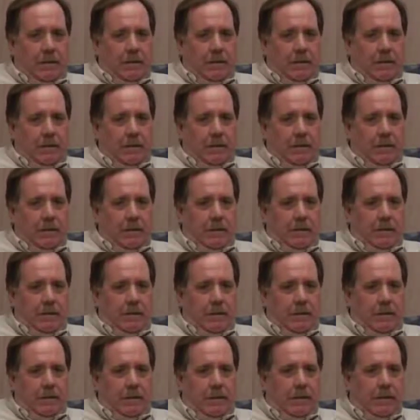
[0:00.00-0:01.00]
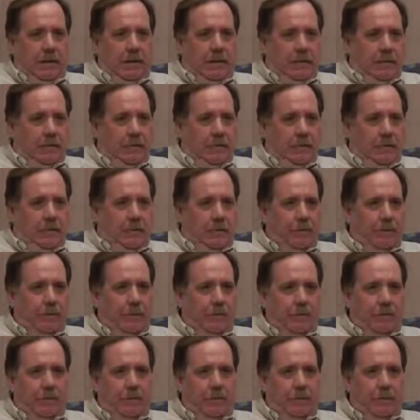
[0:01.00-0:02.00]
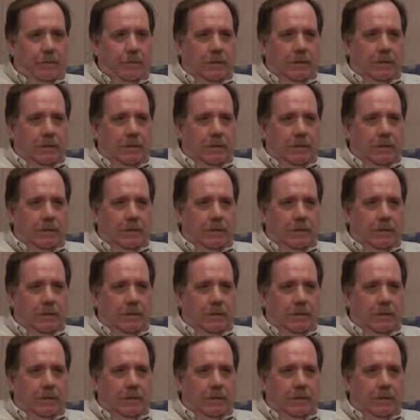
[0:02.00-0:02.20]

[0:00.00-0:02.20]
um, leading up to